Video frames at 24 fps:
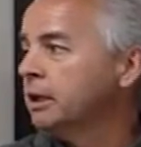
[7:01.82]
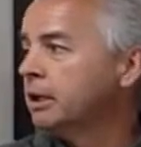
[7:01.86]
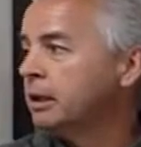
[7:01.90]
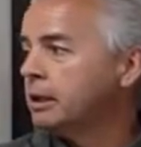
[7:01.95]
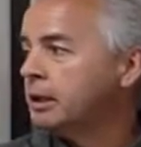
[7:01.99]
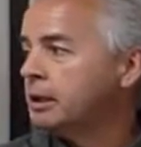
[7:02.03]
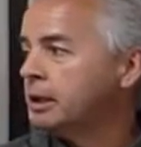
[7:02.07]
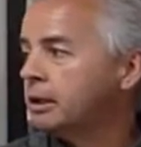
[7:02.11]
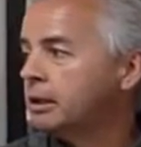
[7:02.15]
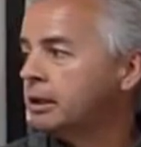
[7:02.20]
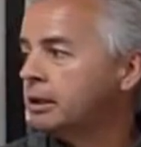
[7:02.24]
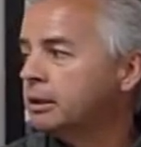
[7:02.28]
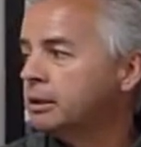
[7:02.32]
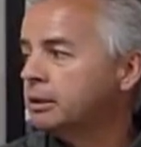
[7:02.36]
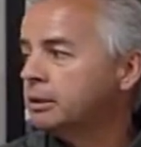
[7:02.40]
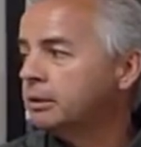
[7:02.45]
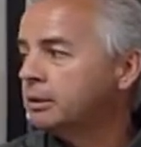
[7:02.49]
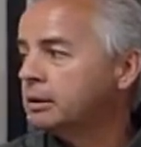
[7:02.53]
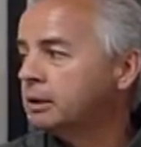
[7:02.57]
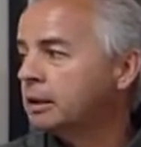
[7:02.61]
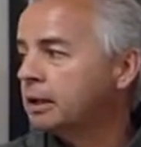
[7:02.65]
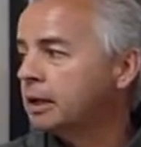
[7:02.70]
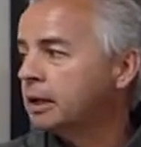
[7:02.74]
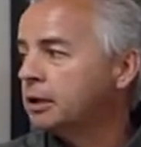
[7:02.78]

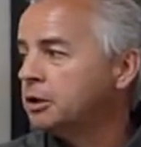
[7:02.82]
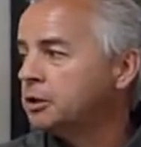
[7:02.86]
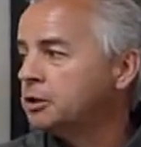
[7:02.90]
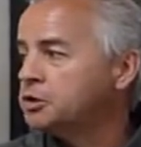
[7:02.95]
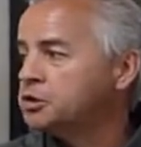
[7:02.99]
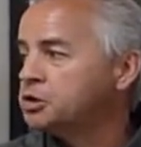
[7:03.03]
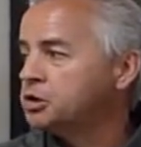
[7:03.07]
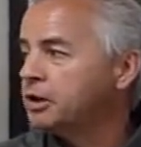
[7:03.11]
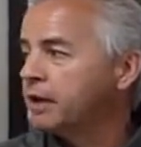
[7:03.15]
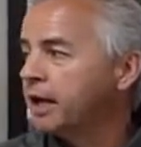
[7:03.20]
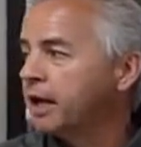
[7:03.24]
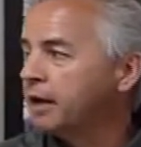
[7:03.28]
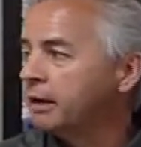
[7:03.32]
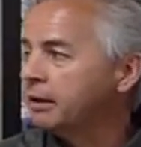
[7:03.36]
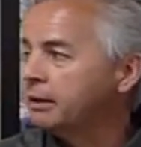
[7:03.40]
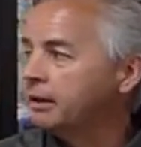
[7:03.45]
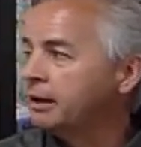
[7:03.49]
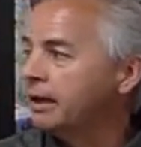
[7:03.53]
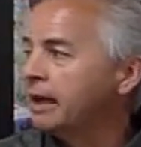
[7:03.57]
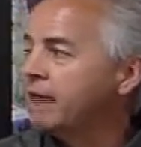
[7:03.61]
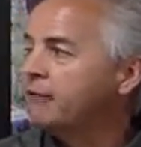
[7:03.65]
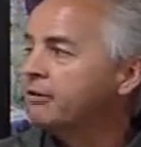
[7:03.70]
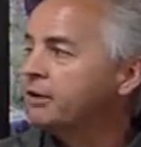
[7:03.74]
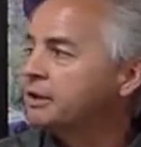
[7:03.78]
Again, usually that
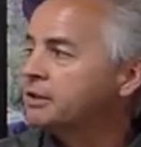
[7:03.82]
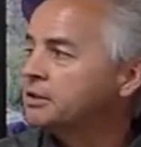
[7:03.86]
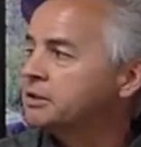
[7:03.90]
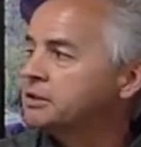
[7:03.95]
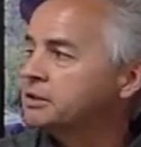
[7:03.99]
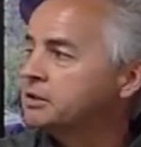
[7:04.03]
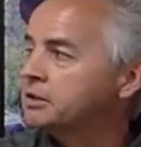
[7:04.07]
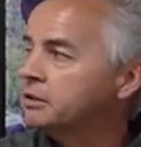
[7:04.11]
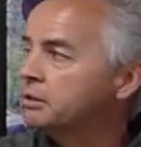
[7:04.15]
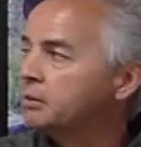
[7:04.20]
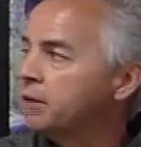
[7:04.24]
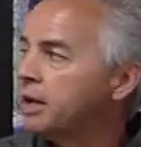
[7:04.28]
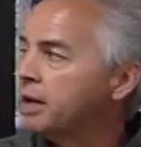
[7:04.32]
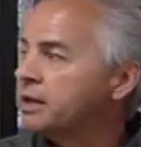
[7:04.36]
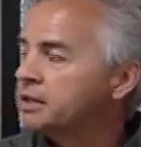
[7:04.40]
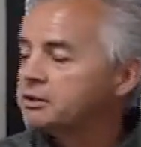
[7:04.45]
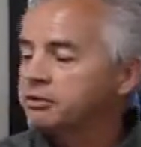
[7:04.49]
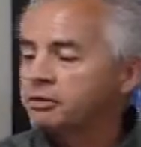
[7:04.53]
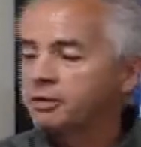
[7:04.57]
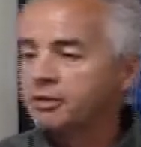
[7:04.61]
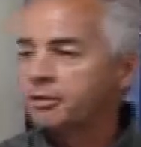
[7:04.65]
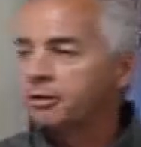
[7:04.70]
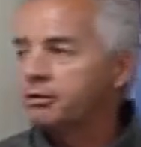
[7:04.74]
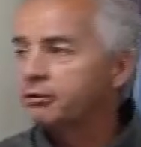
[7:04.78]
evidence is erased
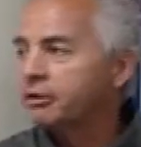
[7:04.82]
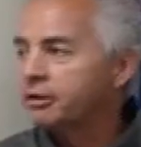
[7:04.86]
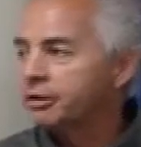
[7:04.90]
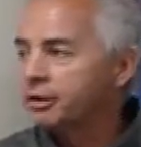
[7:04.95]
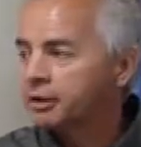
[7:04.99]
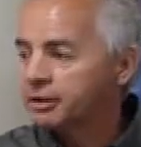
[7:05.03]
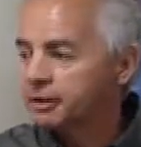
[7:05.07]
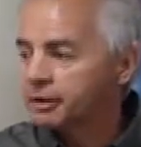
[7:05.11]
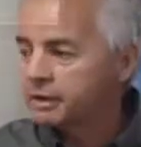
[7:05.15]
from the failure